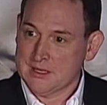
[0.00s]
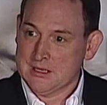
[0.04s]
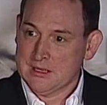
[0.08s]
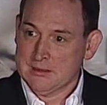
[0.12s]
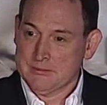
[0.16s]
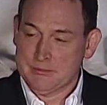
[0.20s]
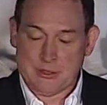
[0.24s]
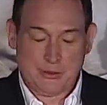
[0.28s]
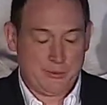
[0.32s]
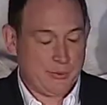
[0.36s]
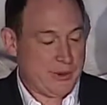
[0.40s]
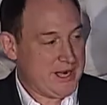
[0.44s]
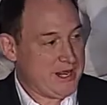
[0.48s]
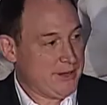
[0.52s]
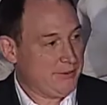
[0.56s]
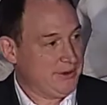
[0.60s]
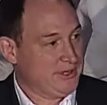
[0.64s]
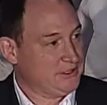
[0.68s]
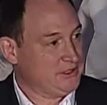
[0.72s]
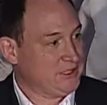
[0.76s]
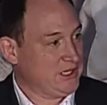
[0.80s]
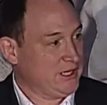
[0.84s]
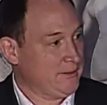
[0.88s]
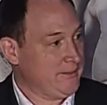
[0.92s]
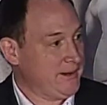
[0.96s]
But what I want to
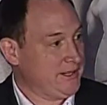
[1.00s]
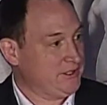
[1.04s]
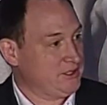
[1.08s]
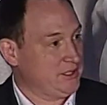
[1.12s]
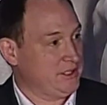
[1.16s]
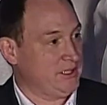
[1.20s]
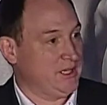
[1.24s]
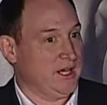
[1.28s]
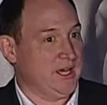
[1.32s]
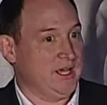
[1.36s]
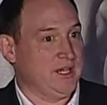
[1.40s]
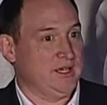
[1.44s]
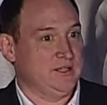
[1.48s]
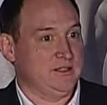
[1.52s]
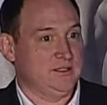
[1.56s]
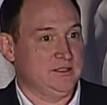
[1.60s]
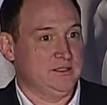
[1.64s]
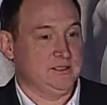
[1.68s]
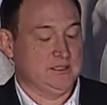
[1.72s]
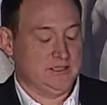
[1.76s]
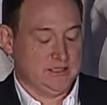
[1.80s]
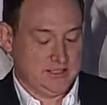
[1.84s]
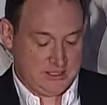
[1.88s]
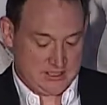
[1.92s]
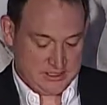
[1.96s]
talk about today
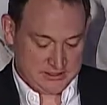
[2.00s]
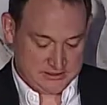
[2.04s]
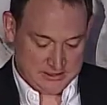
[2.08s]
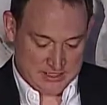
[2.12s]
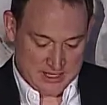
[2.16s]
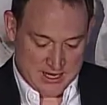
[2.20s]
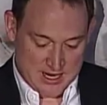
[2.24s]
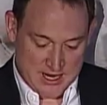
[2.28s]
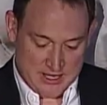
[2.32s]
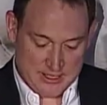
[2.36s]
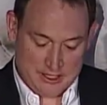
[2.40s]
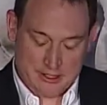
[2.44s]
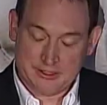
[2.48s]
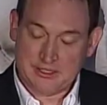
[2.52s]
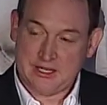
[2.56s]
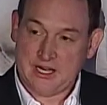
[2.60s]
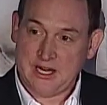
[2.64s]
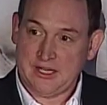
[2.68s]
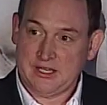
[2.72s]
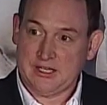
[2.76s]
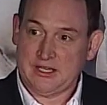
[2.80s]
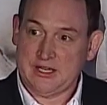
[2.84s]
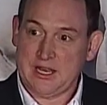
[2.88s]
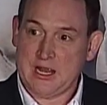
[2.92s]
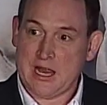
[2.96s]
is not our
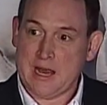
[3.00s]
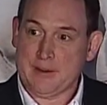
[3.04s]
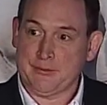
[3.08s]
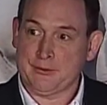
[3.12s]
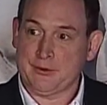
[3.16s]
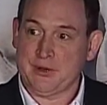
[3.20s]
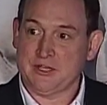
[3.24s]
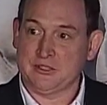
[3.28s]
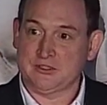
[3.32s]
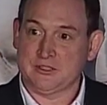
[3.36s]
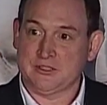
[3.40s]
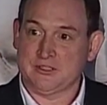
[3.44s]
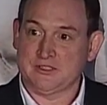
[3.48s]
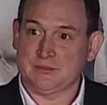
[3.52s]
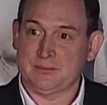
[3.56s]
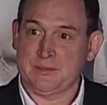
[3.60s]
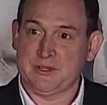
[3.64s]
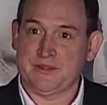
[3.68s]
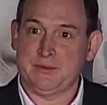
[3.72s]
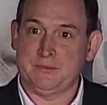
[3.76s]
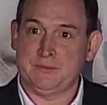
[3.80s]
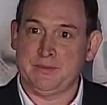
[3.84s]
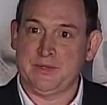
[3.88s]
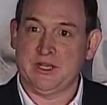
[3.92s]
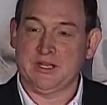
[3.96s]
day-to-day operations, but
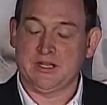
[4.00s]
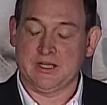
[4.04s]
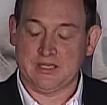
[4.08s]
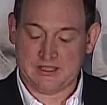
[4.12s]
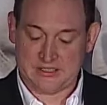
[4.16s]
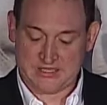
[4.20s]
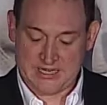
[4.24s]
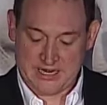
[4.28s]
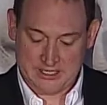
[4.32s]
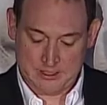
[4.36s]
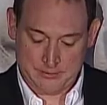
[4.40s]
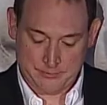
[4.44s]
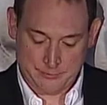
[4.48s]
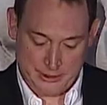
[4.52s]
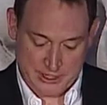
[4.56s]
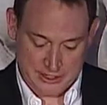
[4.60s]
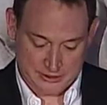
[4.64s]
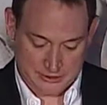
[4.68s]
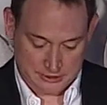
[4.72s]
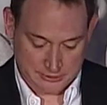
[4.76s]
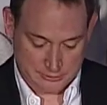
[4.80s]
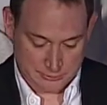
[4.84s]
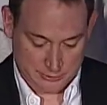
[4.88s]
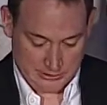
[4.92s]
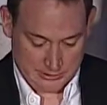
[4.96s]
the big, exciting
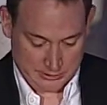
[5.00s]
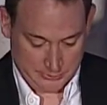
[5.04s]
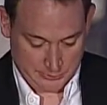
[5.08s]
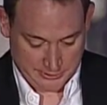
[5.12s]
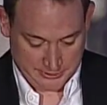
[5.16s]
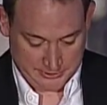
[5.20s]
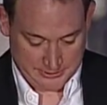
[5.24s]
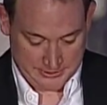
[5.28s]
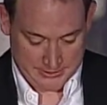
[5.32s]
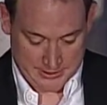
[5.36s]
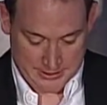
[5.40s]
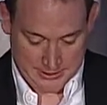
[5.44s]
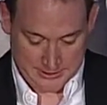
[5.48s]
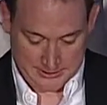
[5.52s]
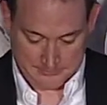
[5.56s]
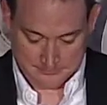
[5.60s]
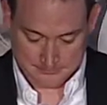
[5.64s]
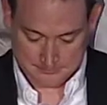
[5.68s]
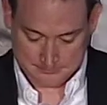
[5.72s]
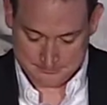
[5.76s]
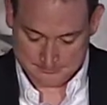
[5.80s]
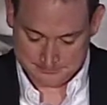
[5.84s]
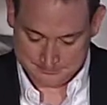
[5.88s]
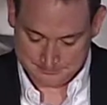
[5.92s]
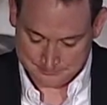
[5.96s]
projects we are working on.
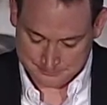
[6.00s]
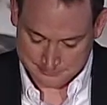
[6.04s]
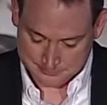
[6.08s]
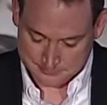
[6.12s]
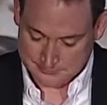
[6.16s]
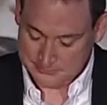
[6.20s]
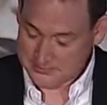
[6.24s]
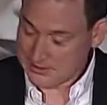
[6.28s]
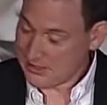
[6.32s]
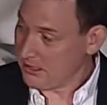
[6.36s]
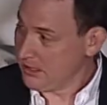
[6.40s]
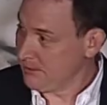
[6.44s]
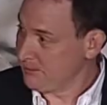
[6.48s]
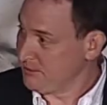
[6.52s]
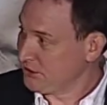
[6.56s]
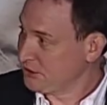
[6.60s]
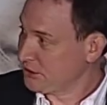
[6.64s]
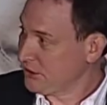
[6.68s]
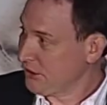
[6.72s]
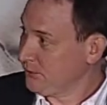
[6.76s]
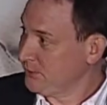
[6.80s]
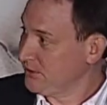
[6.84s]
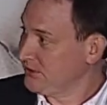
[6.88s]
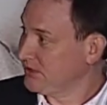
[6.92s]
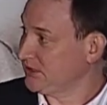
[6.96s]
And let me
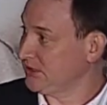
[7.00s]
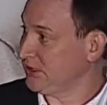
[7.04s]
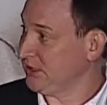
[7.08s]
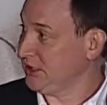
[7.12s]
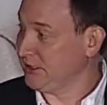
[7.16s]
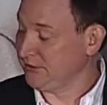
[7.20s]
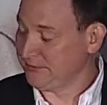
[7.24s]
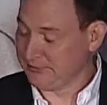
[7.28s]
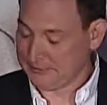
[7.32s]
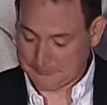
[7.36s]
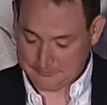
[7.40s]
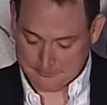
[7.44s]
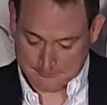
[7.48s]
start with Steve.